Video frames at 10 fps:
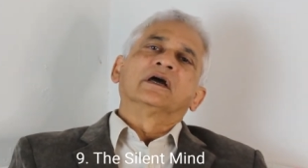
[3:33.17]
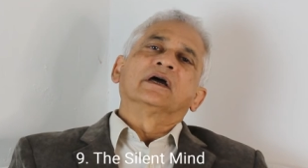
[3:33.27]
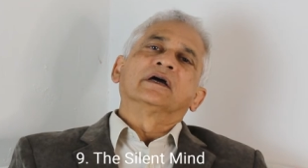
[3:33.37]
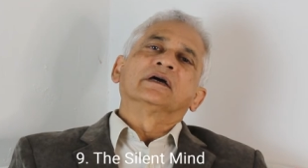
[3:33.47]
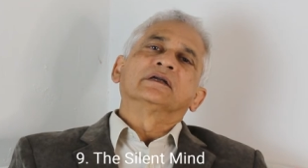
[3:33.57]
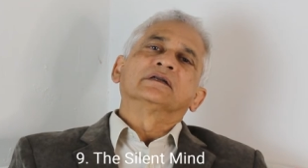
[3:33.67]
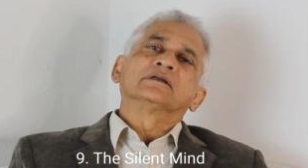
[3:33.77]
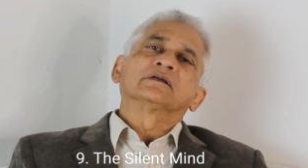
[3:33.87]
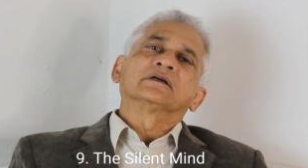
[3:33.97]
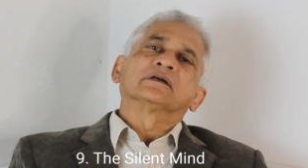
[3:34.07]

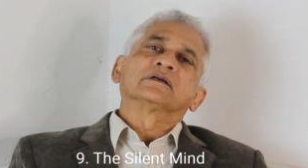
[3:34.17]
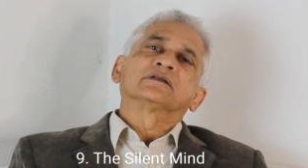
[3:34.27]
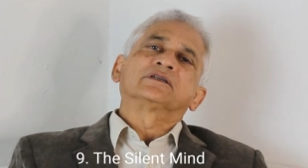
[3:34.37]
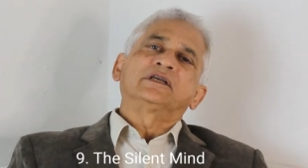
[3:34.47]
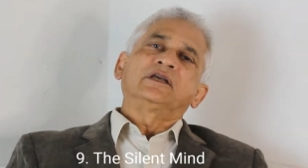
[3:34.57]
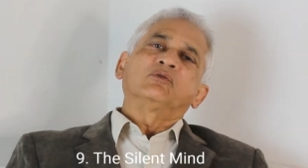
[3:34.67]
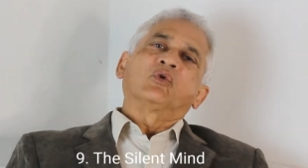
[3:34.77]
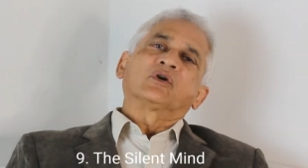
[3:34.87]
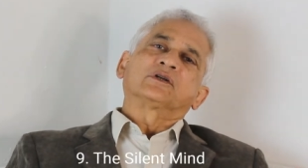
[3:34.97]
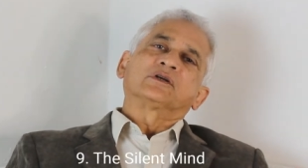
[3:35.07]
and uh, seeing
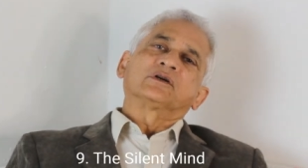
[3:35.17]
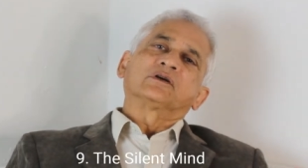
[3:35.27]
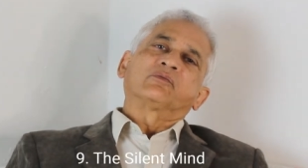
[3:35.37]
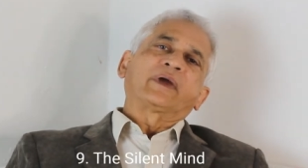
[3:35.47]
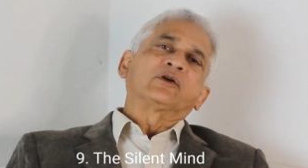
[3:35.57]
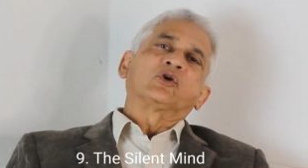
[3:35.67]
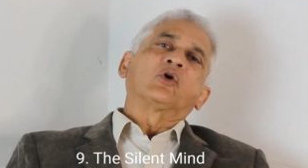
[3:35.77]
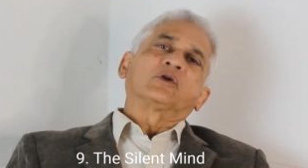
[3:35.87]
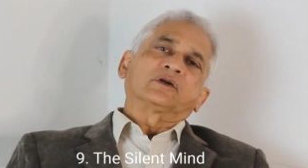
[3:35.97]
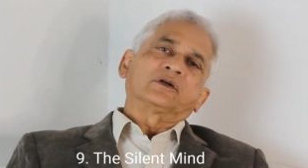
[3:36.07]
what uh, went
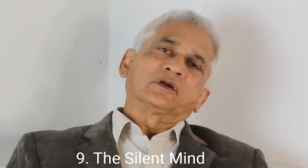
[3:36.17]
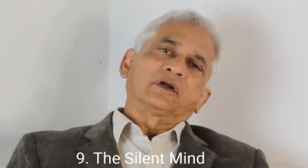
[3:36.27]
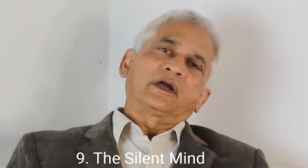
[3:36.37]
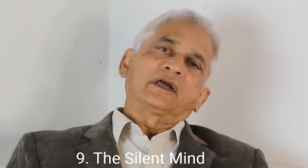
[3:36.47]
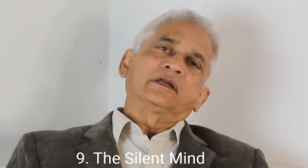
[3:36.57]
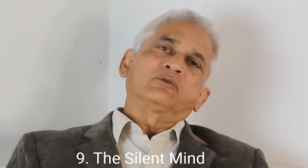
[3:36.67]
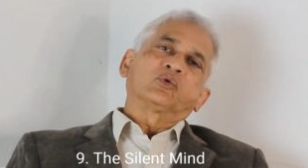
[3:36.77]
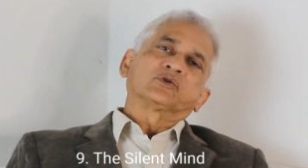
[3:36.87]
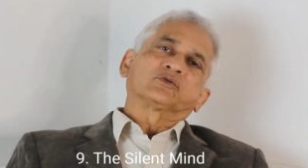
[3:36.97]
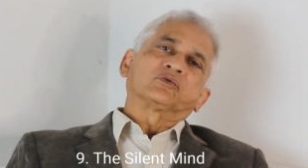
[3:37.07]
on. And it
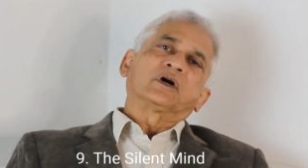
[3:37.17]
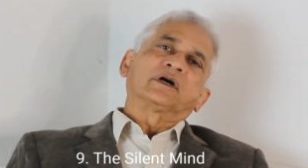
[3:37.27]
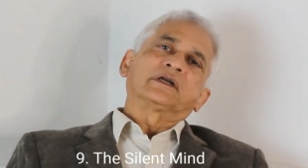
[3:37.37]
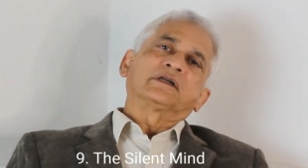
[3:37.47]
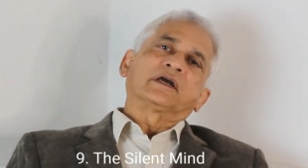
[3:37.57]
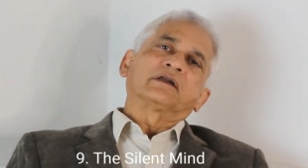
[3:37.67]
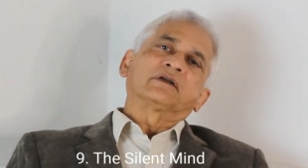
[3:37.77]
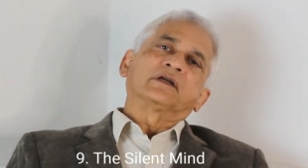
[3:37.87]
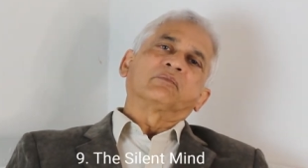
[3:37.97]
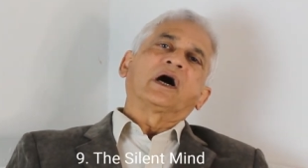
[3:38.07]
was it, and
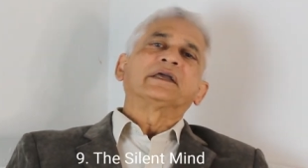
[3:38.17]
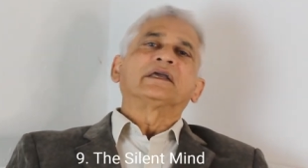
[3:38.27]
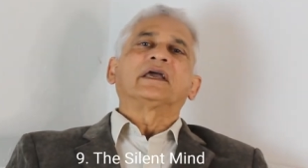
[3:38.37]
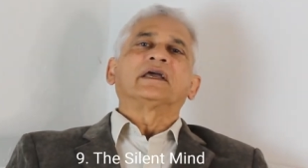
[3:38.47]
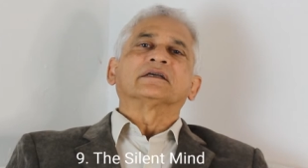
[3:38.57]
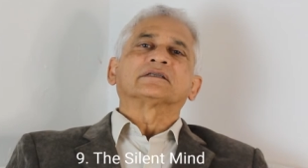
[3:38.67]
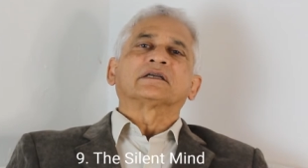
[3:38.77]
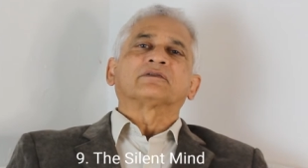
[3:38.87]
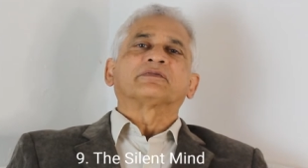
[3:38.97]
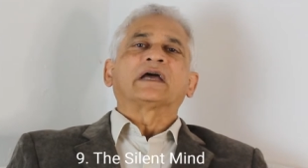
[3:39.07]
in my case,
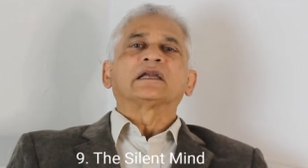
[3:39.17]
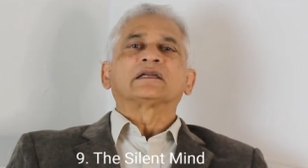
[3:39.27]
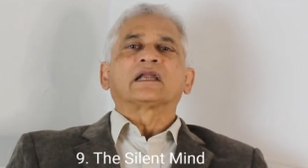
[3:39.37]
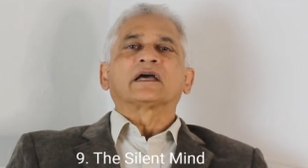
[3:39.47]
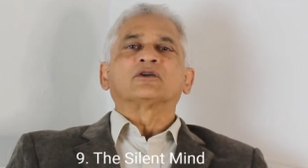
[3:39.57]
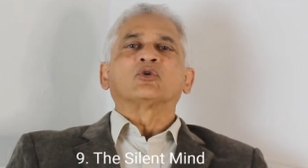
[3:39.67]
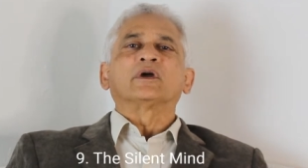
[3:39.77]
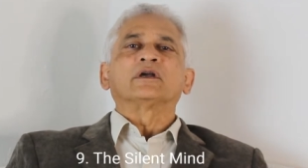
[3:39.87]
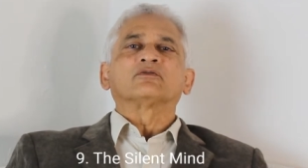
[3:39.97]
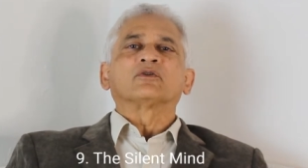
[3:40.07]
it felt like
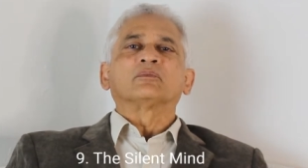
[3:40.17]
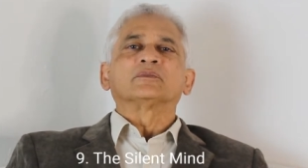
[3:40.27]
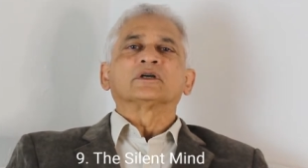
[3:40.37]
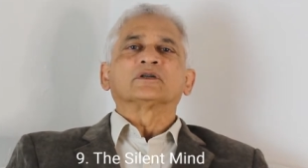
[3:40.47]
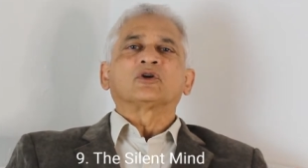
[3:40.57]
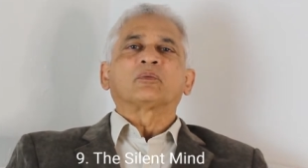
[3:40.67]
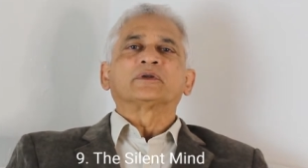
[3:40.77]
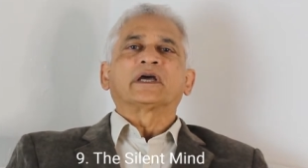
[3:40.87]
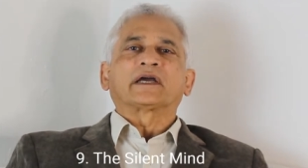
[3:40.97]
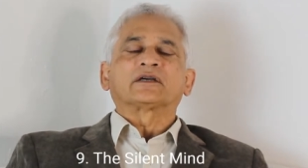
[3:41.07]
going from the top
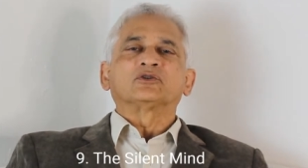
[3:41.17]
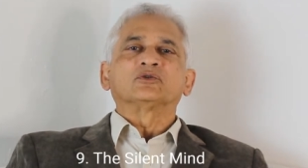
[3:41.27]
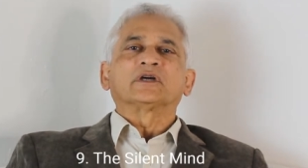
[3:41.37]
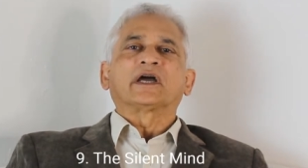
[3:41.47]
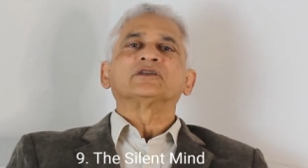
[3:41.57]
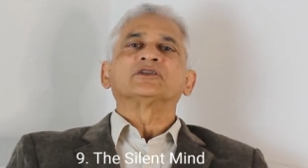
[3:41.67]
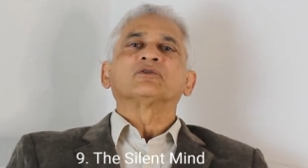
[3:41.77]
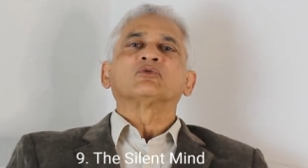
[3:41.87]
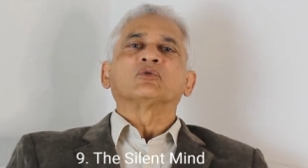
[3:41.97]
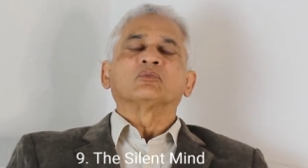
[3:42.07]
deck to the
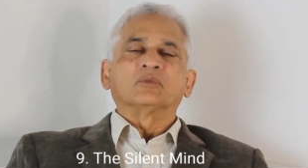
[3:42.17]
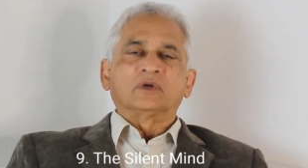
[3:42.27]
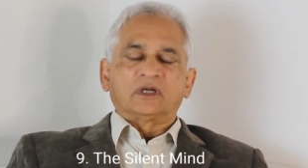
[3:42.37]
engine room,